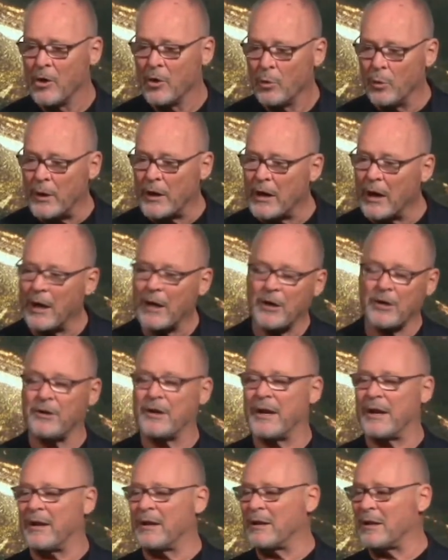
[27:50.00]
we got her
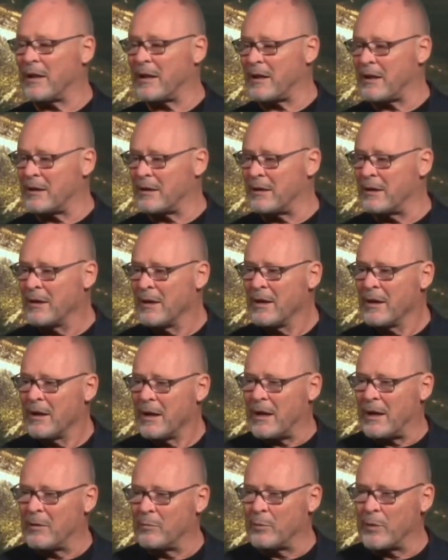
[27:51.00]
to LA and,
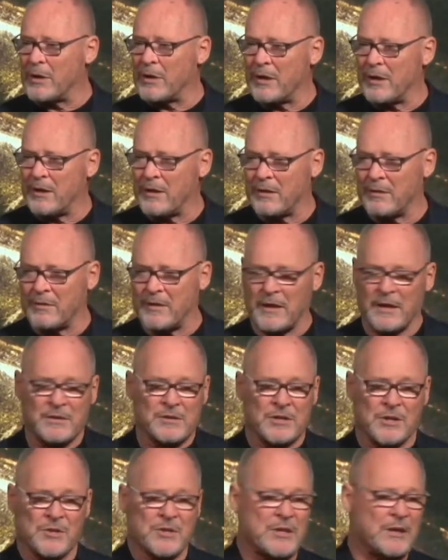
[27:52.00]
and we they
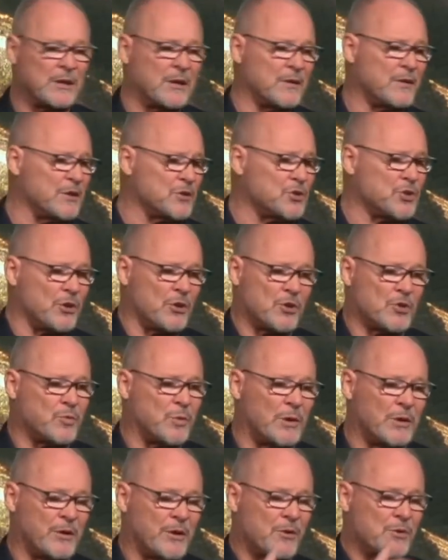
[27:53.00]
just said at the church,
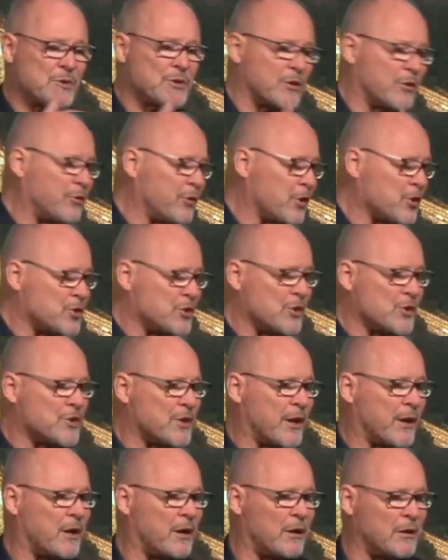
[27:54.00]
well, here's a Christian
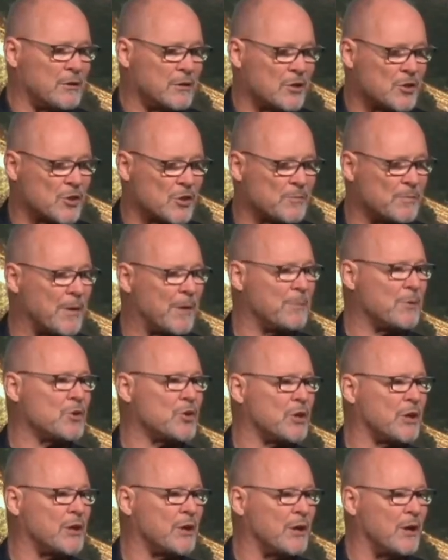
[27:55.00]
psychologist. Maybe
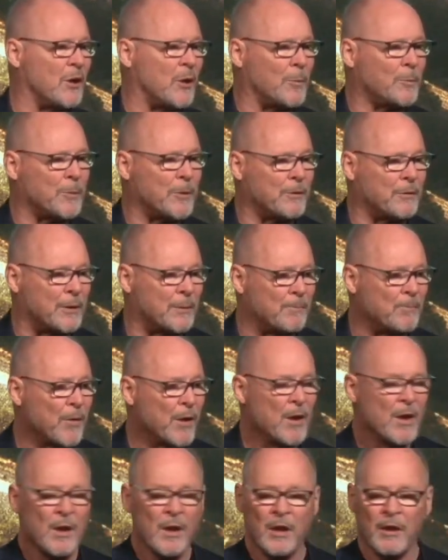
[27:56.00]
she can help you. And
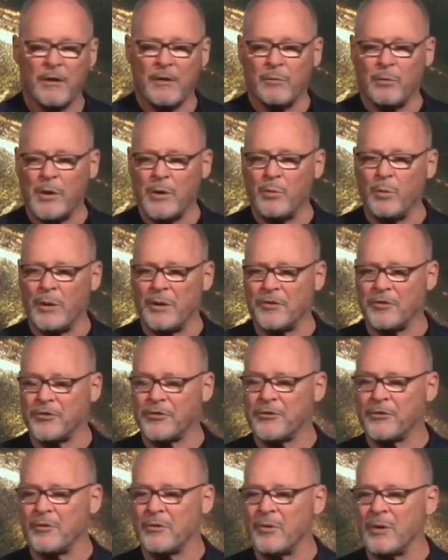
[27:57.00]
we went
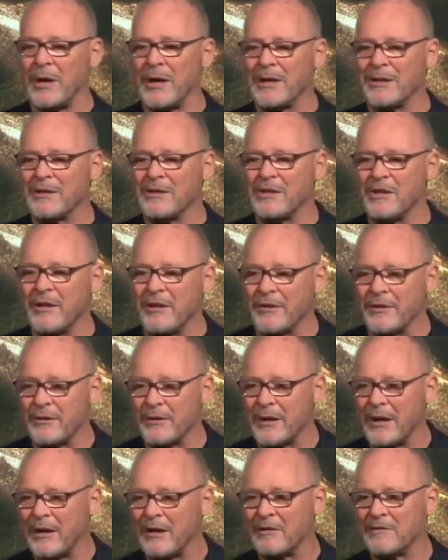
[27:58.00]
through a
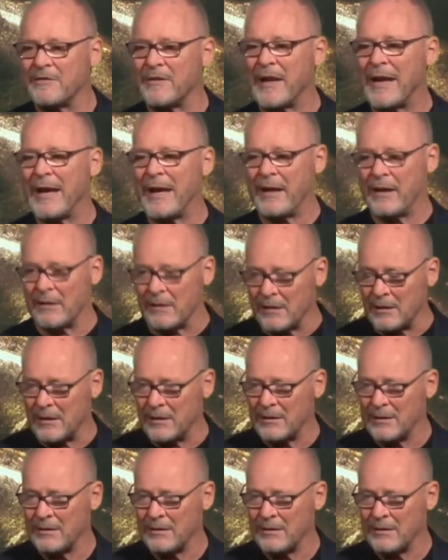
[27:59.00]
year of hell